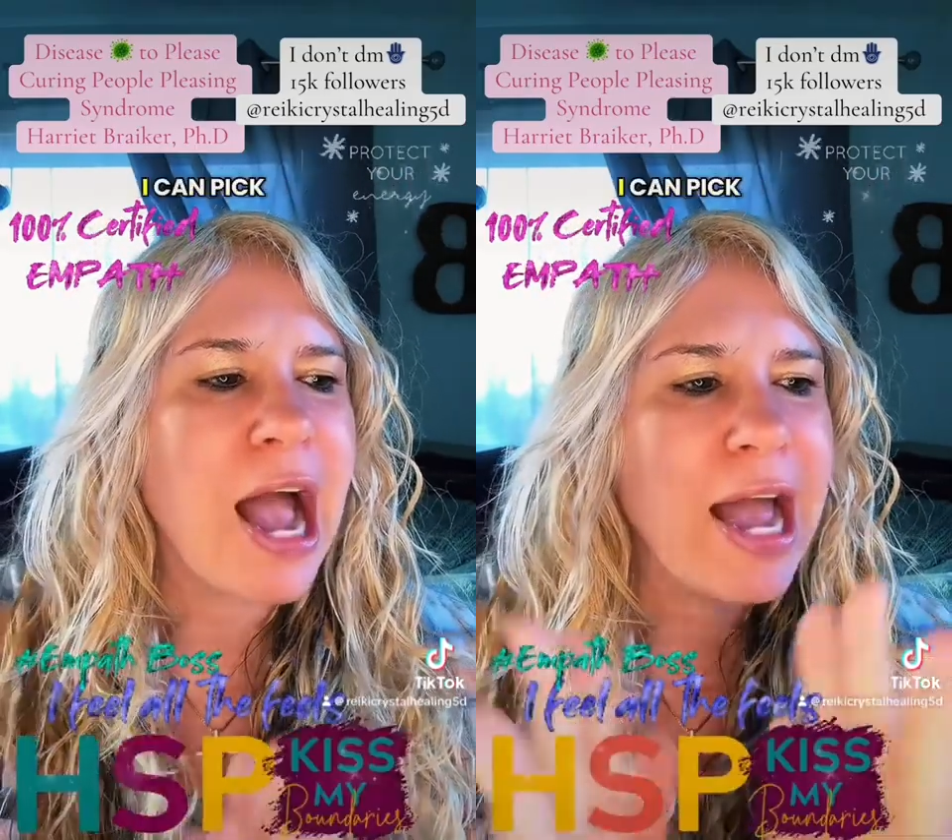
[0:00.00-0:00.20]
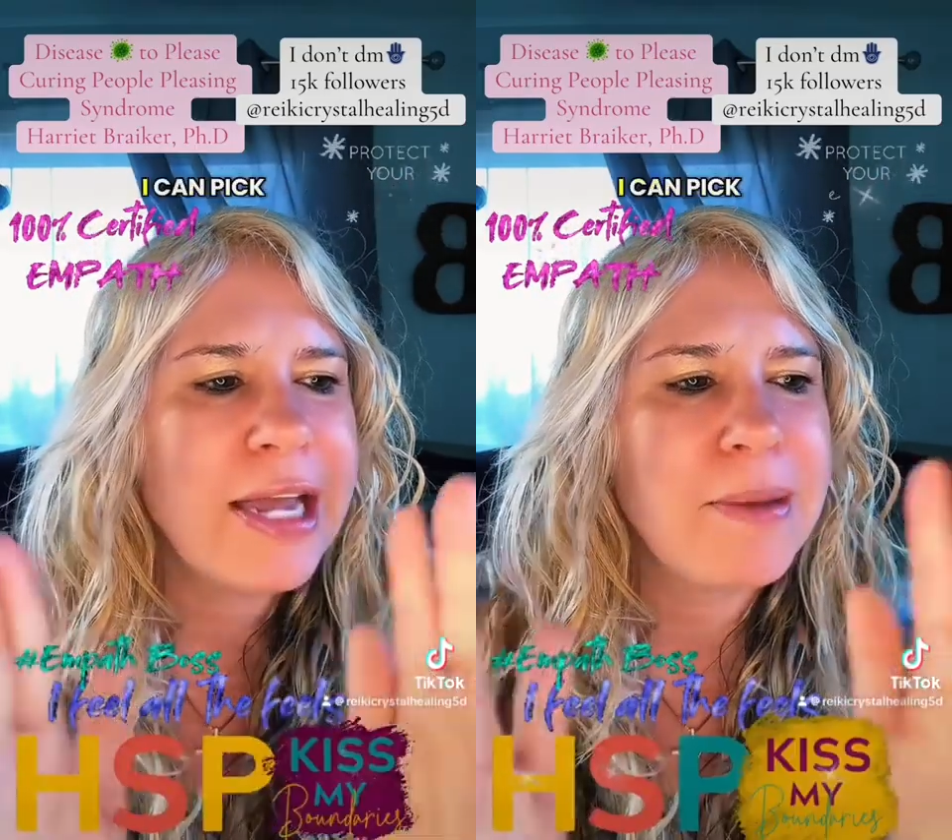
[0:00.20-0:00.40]

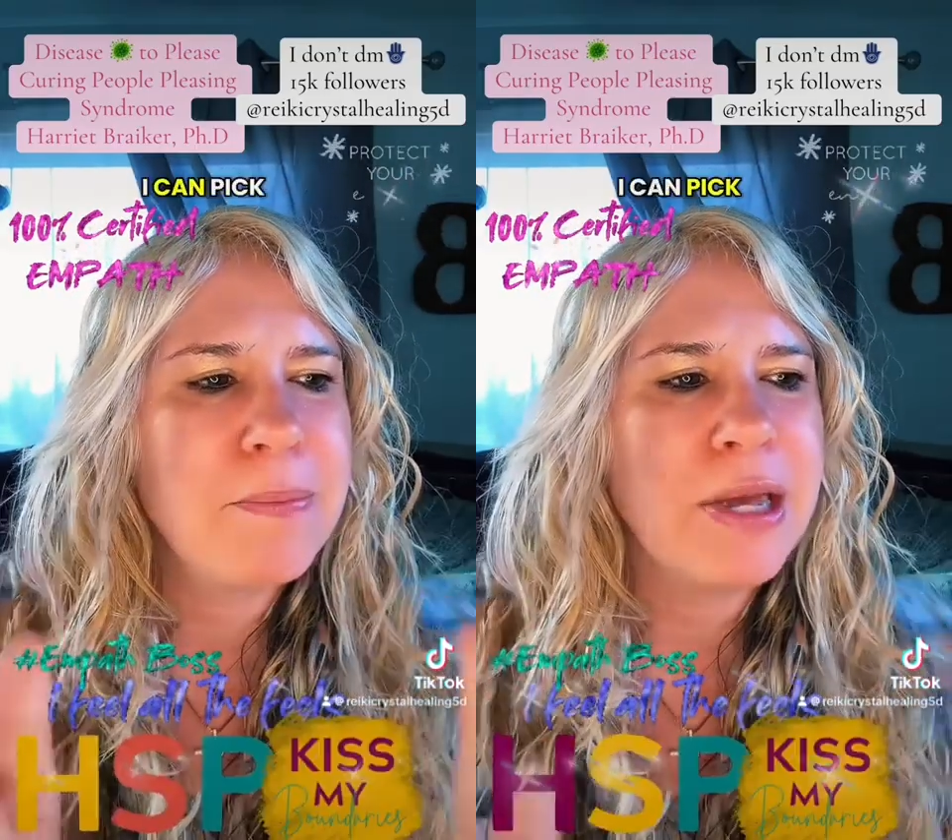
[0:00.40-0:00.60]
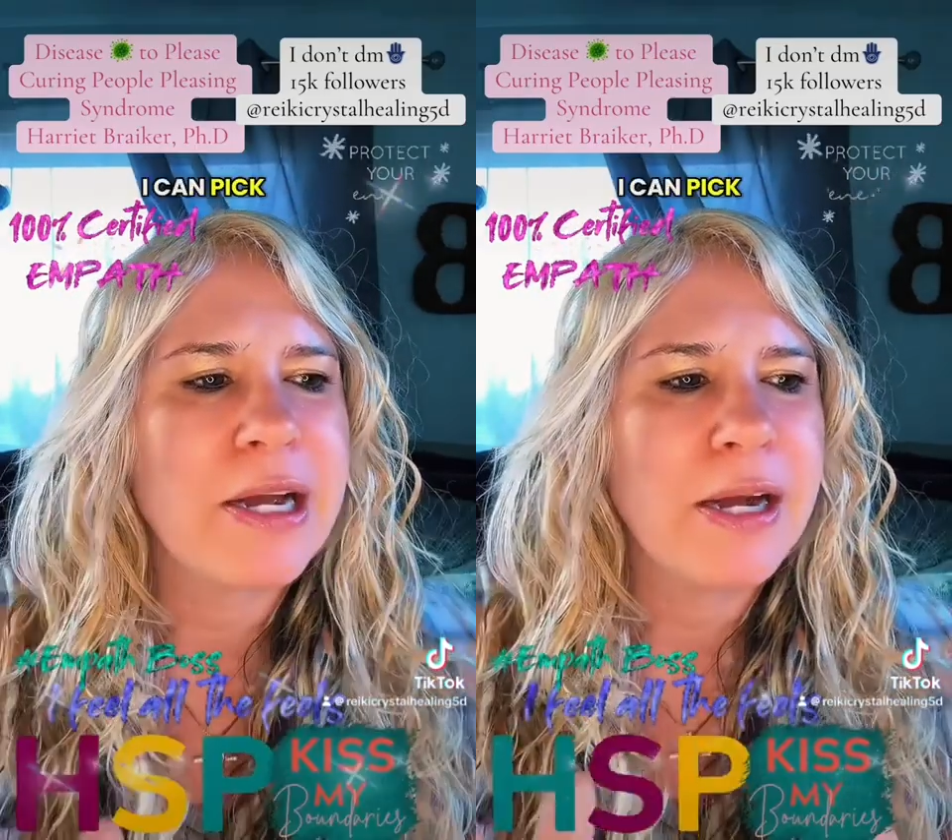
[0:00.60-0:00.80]
I
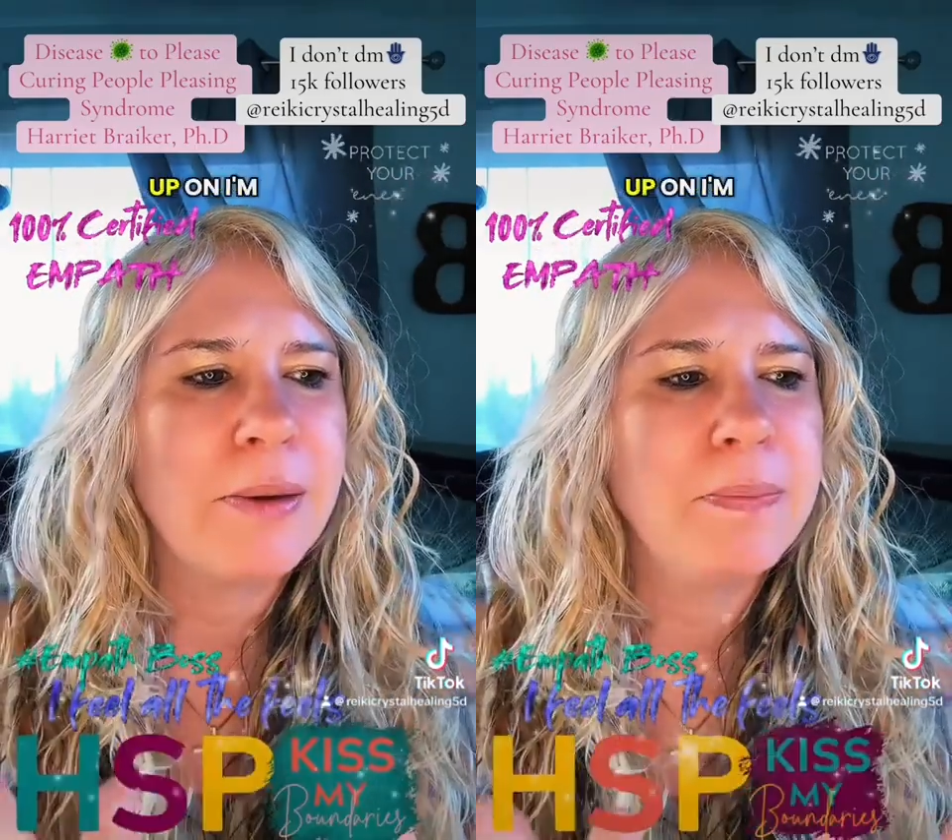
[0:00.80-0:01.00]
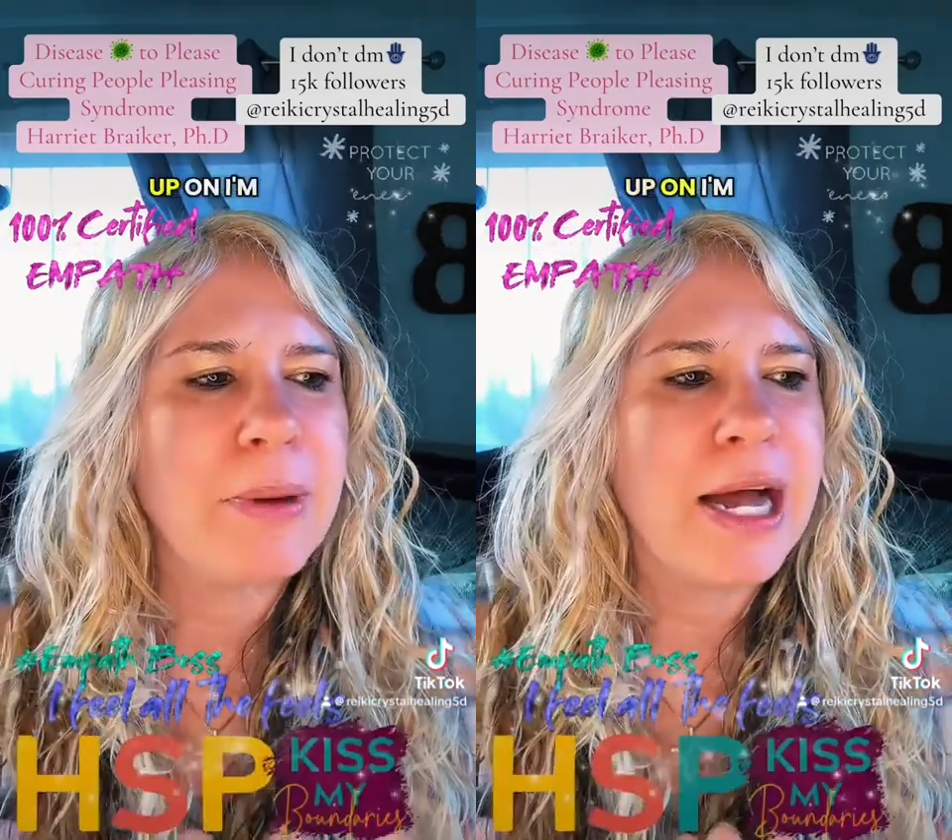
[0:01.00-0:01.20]
can pick
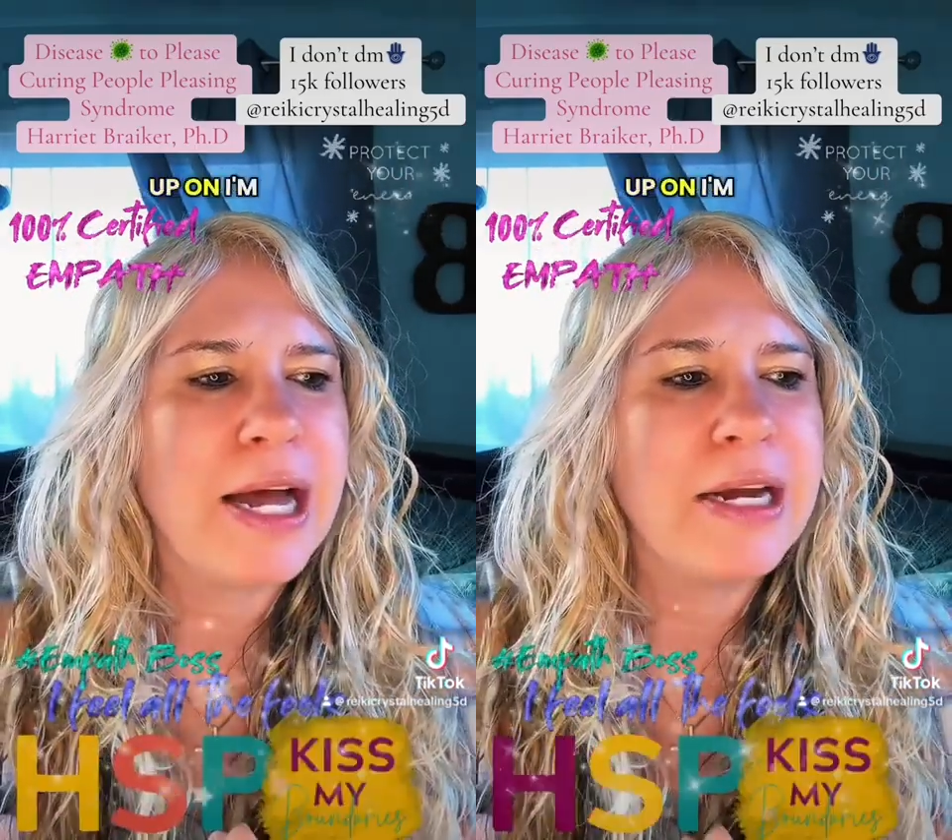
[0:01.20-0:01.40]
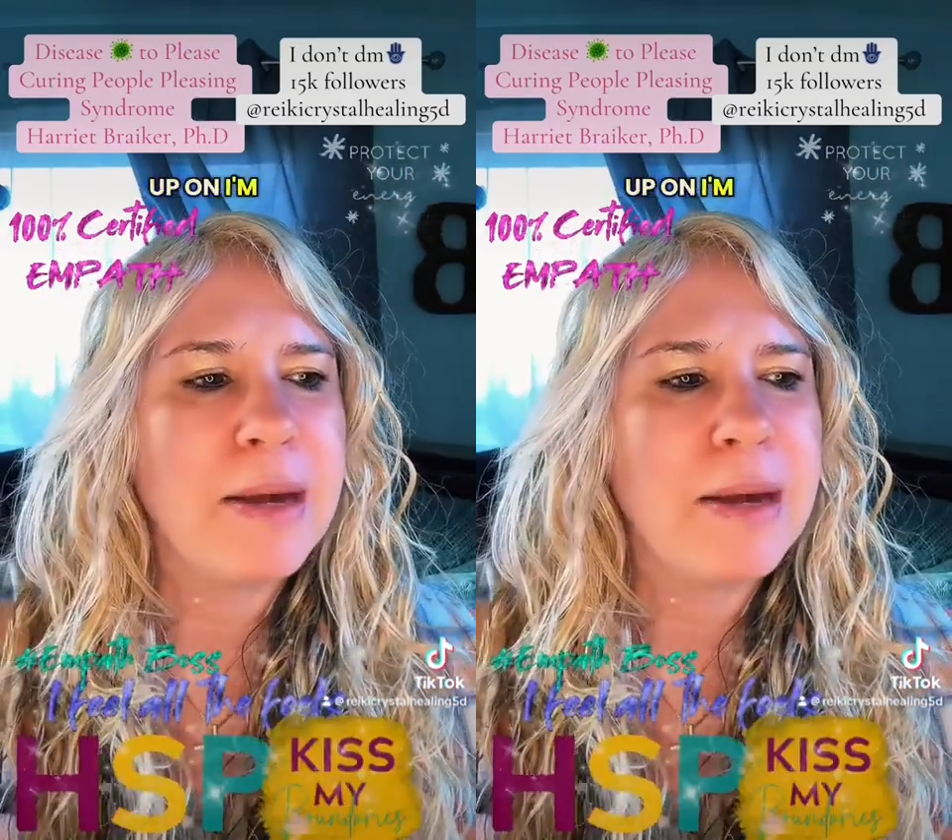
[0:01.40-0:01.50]
up on,